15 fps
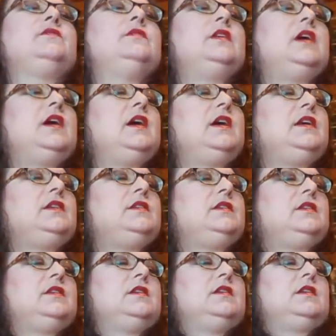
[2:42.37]
Line
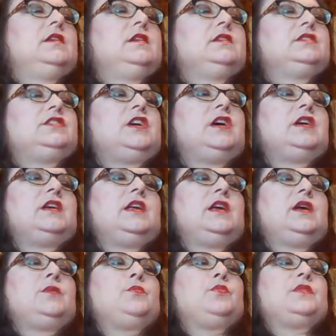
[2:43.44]

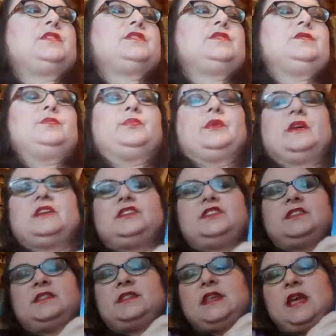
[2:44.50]
Chungking Bristle Brush
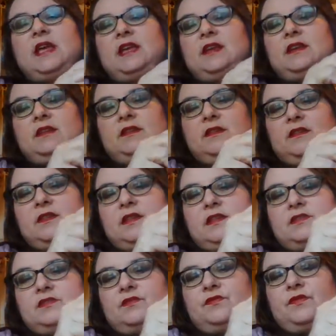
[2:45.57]
set.
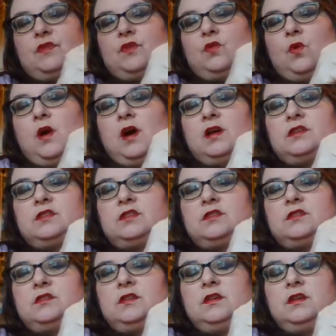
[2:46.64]
These are for gouache,
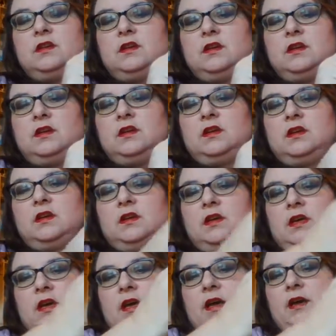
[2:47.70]

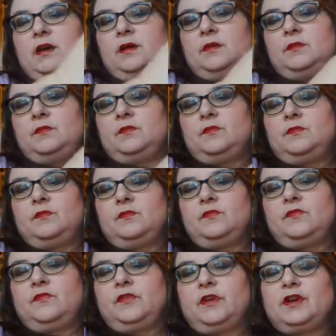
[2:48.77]
um,
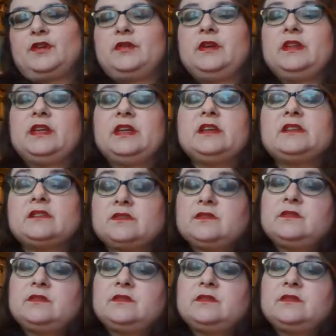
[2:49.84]
for acrylics